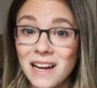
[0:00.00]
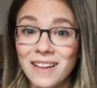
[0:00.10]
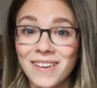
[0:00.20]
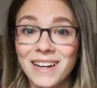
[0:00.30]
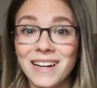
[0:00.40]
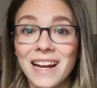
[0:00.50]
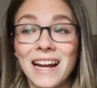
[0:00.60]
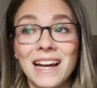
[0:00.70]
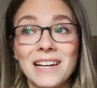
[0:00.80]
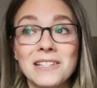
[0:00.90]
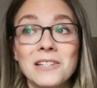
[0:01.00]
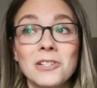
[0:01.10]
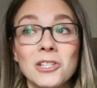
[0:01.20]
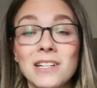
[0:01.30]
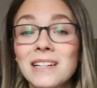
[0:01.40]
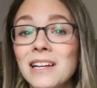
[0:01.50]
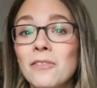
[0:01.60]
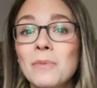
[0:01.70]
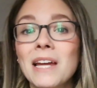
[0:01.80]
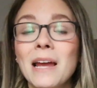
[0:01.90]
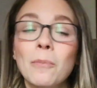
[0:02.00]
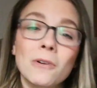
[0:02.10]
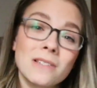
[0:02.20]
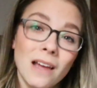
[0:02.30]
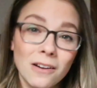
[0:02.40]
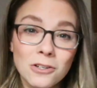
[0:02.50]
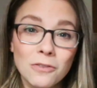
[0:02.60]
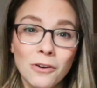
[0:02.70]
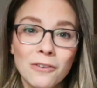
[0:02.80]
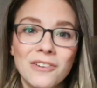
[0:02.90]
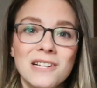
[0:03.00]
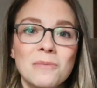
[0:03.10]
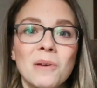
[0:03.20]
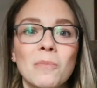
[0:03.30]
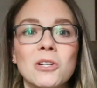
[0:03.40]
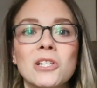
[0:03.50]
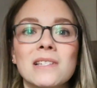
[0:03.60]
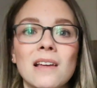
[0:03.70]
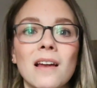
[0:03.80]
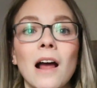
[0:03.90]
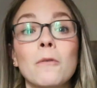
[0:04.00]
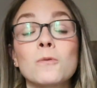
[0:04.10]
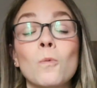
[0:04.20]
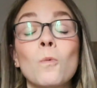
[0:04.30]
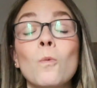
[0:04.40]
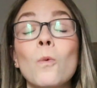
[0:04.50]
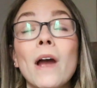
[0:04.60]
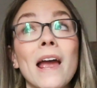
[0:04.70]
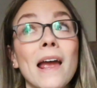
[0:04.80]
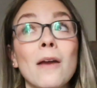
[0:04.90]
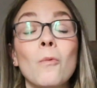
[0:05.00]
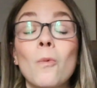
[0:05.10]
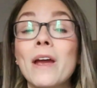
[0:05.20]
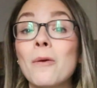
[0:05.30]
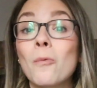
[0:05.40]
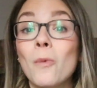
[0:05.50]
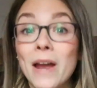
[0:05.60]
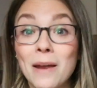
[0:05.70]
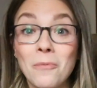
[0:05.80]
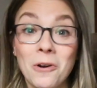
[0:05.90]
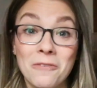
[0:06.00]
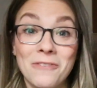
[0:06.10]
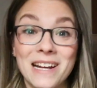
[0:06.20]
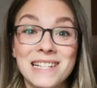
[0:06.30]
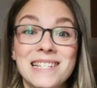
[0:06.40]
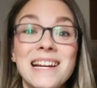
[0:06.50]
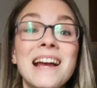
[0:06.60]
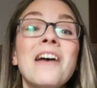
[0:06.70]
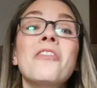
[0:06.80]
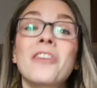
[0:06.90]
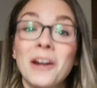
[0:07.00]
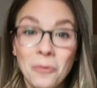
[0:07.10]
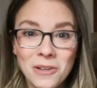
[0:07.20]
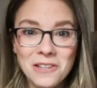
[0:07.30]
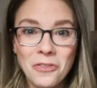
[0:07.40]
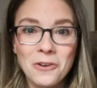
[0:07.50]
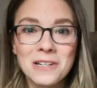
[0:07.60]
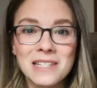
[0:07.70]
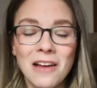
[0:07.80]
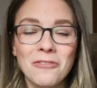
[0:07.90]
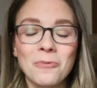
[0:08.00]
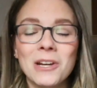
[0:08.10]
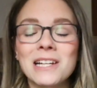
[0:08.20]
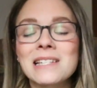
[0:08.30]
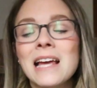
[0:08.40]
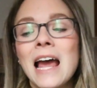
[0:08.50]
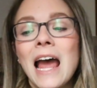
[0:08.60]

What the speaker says: dilated, and she didn't give me a percentage for effacement, but she said I was way more effaced than I was at 37 weeks.